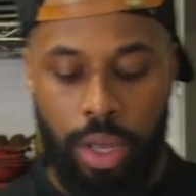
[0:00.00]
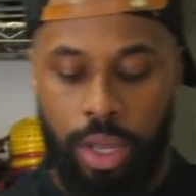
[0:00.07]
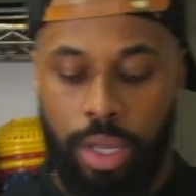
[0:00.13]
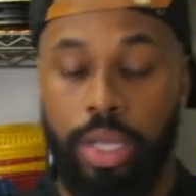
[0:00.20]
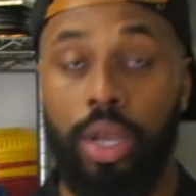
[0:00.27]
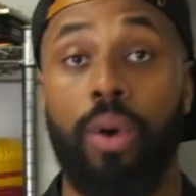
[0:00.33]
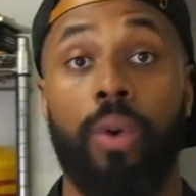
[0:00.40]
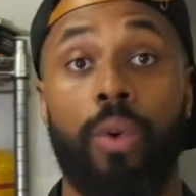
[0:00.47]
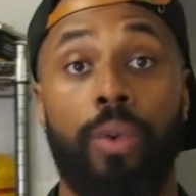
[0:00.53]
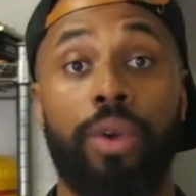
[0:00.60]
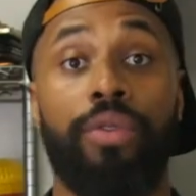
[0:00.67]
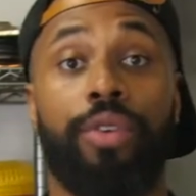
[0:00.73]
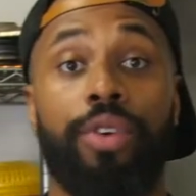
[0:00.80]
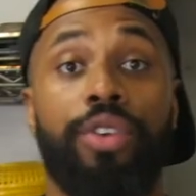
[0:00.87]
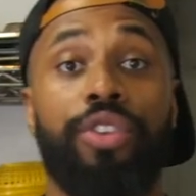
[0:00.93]
So
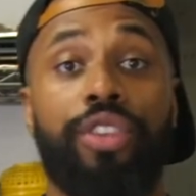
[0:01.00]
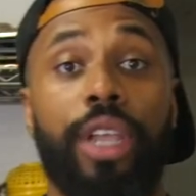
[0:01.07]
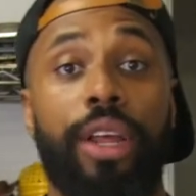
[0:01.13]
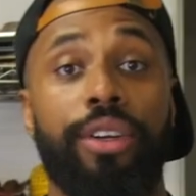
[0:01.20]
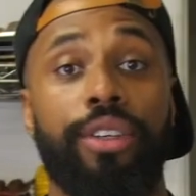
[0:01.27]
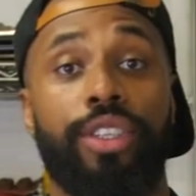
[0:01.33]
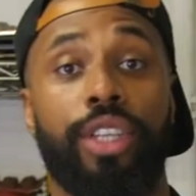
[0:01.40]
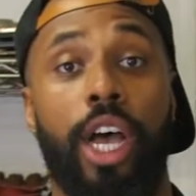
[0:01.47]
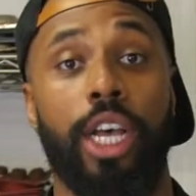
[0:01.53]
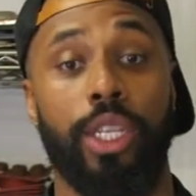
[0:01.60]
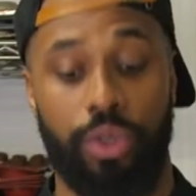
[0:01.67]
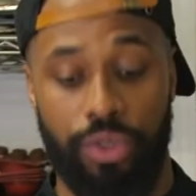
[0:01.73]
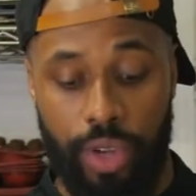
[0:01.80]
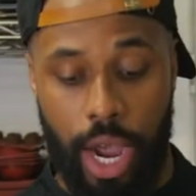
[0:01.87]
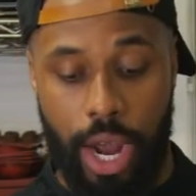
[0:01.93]
we've reduced down our sauce.
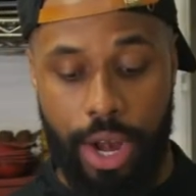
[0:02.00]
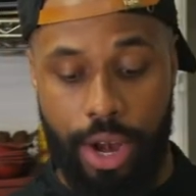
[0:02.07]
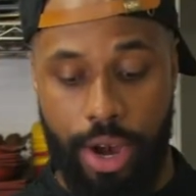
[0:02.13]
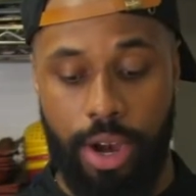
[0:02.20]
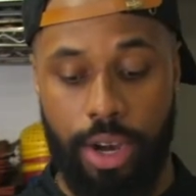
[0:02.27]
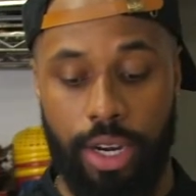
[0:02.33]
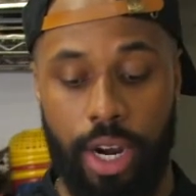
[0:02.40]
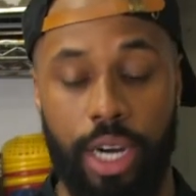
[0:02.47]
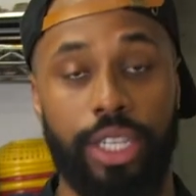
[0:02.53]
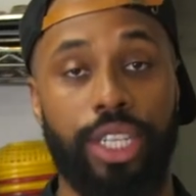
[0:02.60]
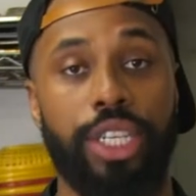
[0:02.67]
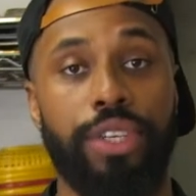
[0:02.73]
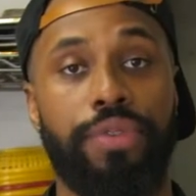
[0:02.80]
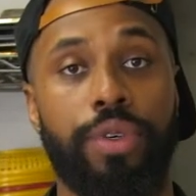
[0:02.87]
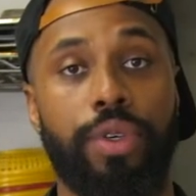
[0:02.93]
We've gotten our
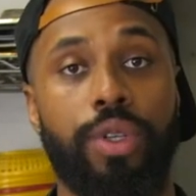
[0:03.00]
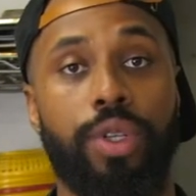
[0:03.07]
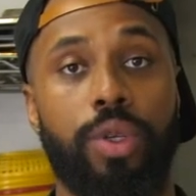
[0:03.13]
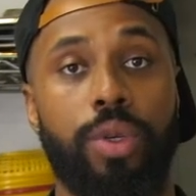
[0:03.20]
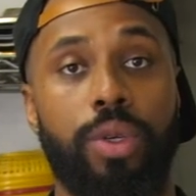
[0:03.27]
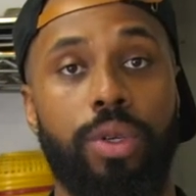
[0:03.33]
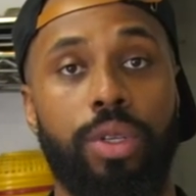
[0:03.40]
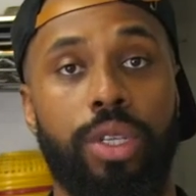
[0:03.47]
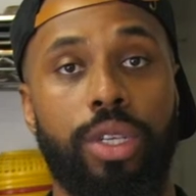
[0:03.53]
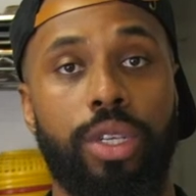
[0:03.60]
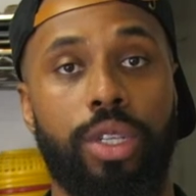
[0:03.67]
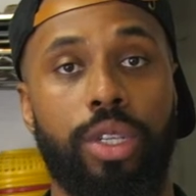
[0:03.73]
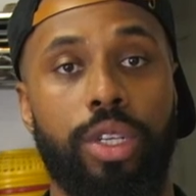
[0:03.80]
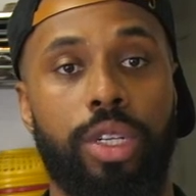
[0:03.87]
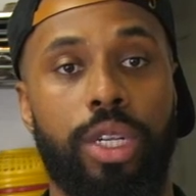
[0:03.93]
seafood to
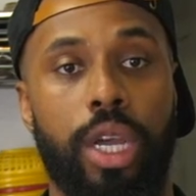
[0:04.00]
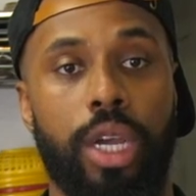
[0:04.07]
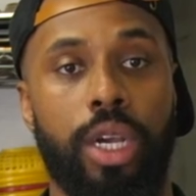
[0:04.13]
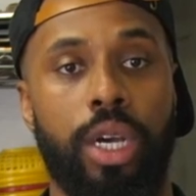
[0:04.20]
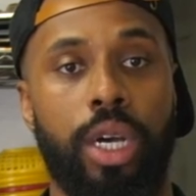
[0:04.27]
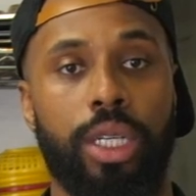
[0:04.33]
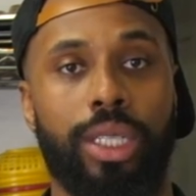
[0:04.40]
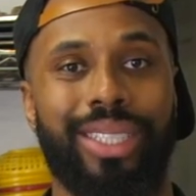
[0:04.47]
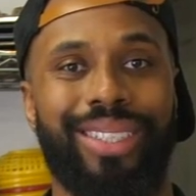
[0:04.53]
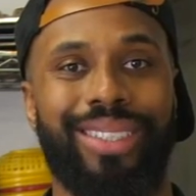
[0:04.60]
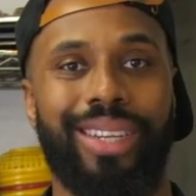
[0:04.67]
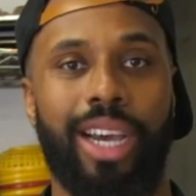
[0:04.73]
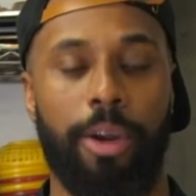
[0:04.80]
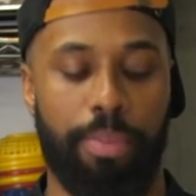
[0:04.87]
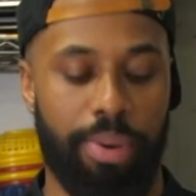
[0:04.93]
cook this
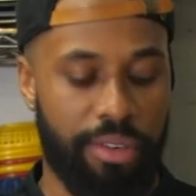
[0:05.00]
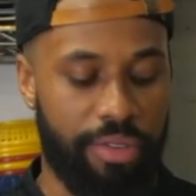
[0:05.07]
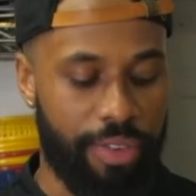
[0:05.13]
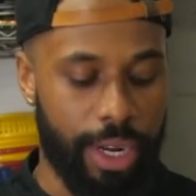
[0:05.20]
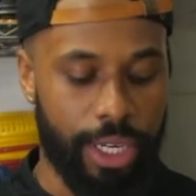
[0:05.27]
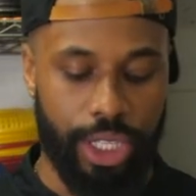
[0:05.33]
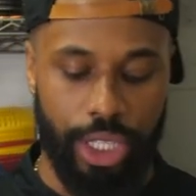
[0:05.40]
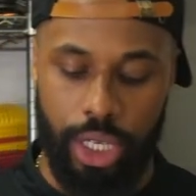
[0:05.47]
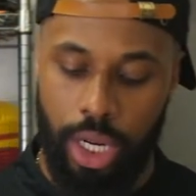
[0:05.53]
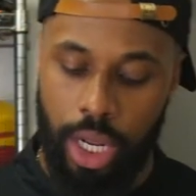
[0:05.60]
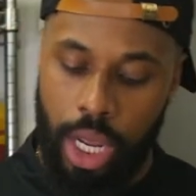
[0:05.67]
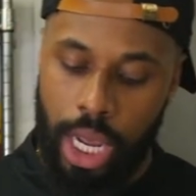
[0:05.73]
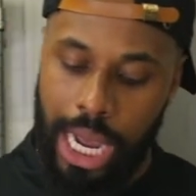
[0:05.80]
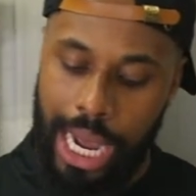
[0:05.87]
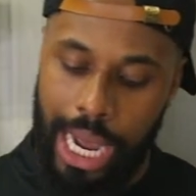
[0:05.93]
done perfection.
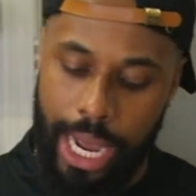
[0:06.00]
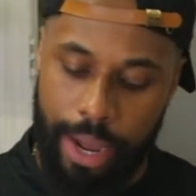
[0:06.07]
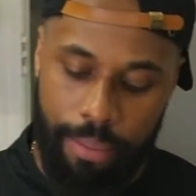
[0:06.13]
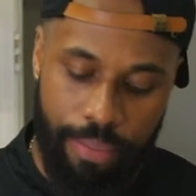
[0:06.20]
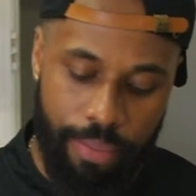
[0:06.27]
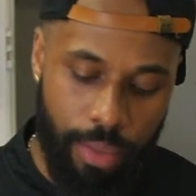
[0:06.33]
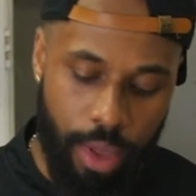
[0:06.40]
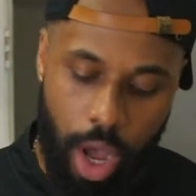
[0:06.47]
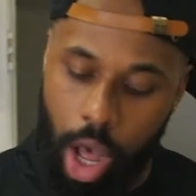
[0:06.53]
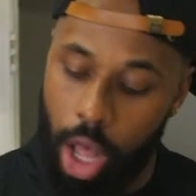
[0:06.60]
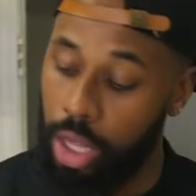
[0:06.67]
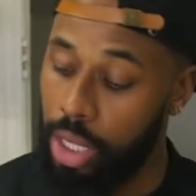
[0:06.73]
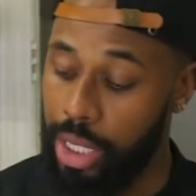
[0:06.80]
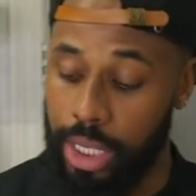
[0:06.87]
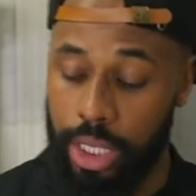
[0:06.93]

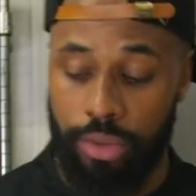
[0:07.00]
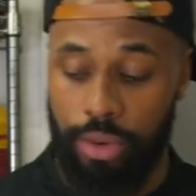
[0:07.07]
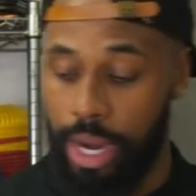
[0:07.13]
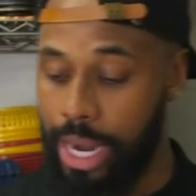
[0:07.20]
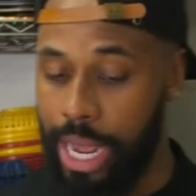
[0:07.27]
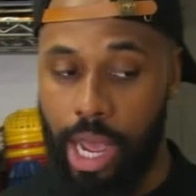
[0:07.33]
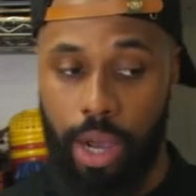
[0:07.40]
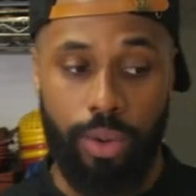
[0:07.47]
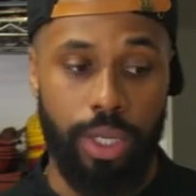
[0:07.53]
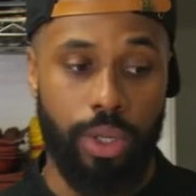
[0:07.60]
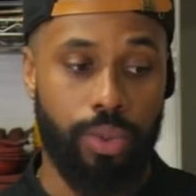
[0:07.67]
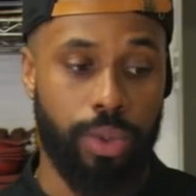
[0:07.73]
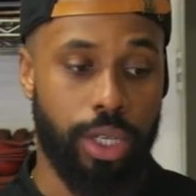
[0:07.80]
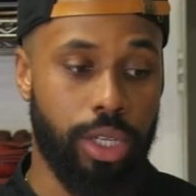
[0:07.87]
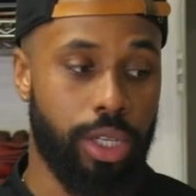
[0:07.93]
All it is right now is
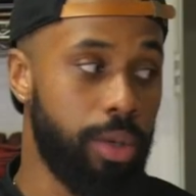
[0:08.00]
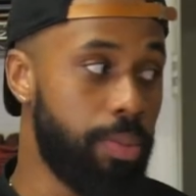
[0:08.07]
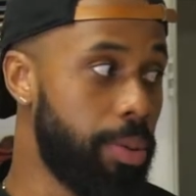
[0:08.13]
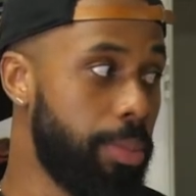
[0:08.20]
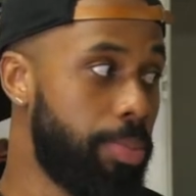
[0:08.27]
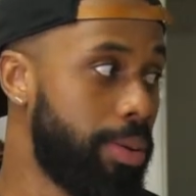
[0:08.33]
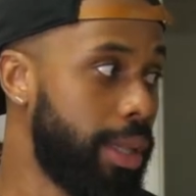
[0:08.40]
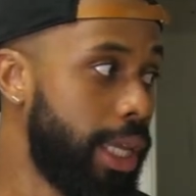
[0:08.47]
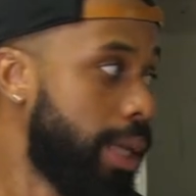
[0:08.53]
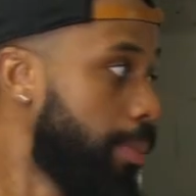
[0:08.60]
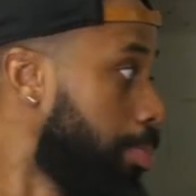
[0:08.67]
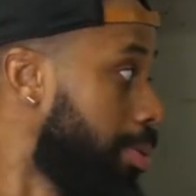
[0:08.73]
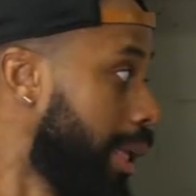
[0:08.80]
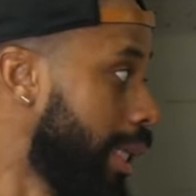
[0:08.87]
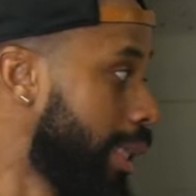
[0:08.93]

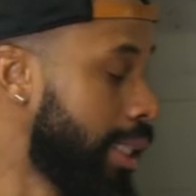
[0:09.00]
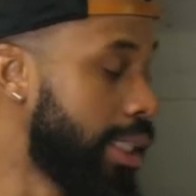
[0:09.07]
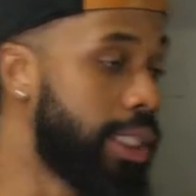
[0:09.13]
plate this